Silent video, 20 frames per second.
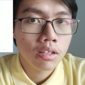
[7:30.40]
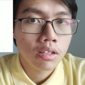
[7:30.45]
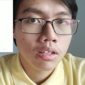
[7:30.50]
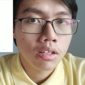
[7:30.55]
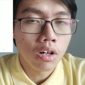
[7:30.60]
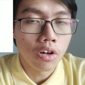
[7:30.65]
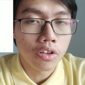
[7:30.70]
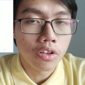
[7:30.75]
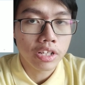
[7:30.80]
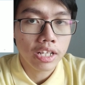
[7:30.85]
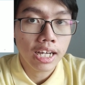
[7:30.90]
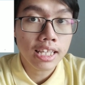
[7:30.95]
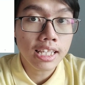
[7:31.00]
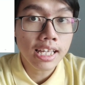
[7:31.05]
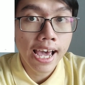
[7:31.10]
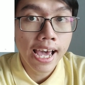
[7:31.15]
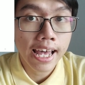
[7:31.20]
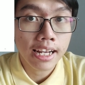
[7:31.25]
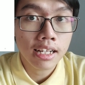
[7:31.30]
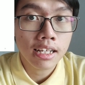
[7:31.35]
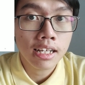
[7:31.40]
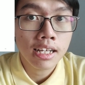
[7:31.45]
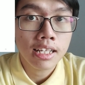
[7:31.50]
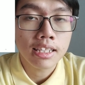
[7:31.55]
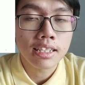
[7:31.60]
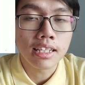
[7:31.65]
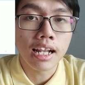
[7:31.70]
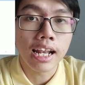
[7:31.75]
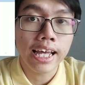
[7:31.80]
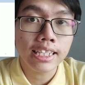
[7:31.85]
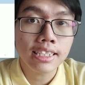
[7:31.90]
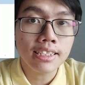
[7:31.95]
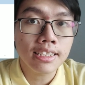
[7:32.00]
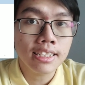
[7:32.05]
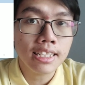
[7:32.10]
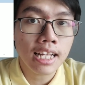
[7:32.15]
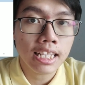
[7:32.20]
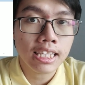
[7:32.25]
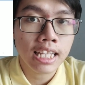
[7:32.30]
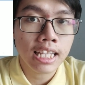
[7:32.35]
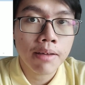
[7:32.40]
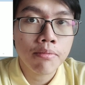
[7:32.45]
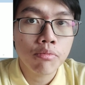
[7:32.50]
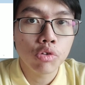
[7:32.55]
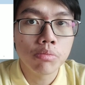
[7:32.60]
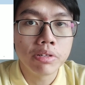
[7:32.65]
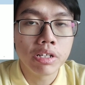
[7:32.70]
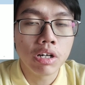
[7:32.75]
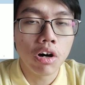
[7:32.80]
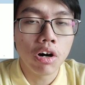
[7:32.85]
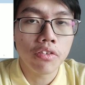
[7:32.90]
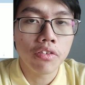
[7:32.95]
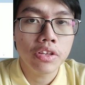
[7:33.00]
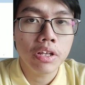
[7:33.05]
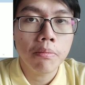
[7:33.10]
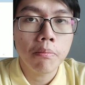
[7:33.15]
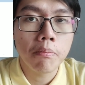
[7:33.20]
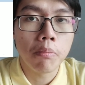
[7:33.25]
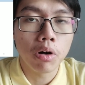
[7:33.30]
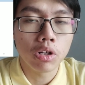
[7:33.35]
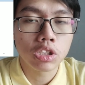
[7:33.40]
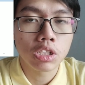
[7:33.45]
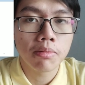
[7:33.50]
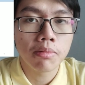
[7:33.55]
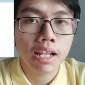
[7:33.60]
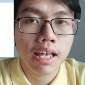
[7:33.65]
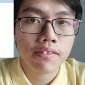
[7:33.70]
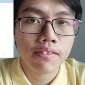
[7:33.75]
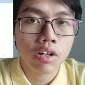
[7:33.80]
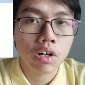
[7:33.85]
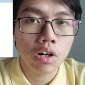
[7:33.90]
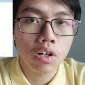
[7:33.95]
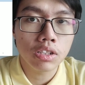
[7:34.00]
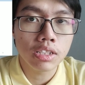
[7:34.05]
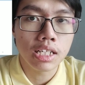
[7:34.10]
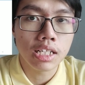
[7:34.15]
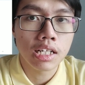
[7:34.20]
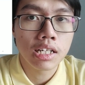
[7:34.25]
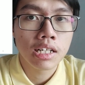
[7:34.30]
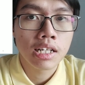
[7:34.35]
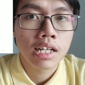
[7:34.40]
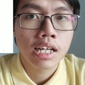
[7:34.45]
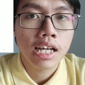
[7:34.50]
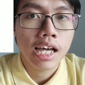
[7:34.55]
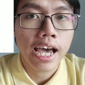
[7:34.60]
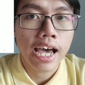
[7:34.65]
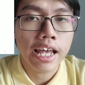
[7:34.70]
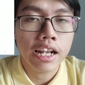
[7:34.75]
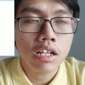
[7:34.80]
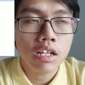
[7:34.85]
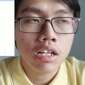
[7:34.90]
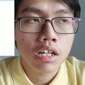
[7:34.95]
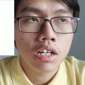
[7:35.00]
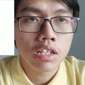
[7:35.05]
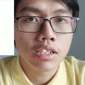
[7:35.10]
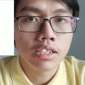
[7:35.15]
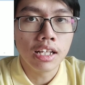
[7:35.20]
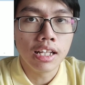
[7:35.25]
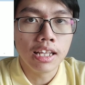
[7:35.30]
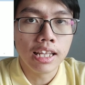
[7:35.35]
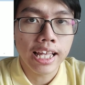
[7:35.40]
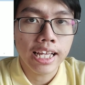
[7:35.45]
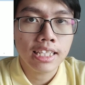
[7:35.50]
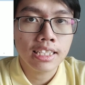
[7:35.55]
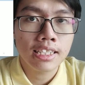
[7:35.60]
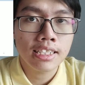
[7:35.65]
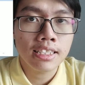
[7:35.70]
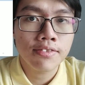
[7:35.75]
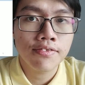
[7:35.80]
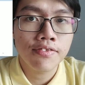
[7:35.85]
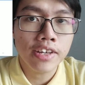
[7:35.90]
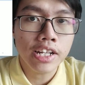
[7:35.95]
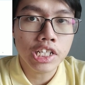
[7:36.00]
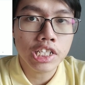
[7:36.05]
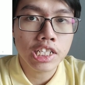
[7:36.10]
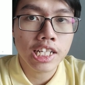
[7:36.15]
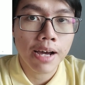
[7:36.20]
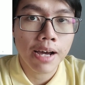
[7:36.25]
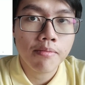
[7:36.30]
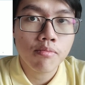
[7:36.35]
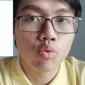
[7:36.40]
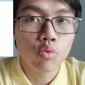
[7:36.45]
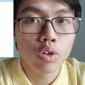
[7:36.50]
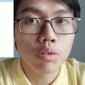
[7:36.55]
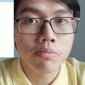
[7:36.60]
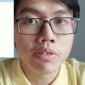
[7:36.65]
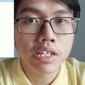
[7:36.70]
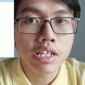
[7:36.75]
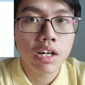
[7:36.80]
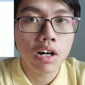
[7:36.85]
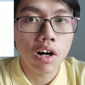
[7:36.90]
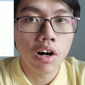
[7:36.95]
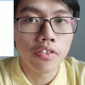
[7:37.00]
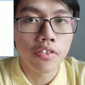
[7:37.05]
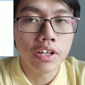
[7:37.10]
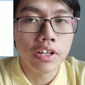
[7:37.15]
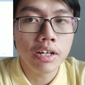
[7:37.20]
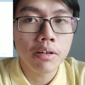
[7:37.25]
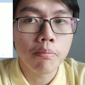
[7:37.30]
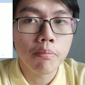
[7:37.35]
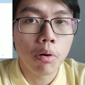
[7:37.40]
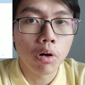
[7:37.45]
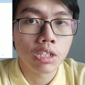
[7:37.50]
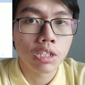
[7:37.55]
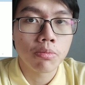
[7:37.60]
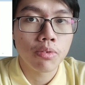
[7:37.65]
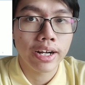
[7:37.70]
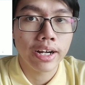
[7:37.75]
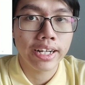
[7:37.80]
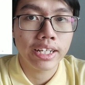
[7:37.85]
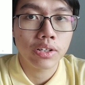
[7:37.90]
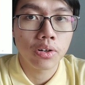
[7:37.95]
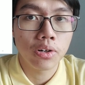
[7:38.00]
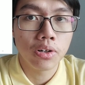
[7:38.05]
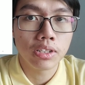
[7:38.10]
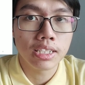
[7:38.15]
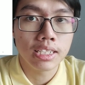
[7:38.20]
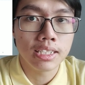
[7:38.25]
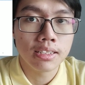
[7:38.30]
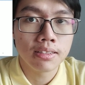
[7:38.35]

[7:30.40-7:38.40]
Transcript: On the other hand, the latest start time will be on the bottom left corner, and the latest finish time will be on the bottom right corner.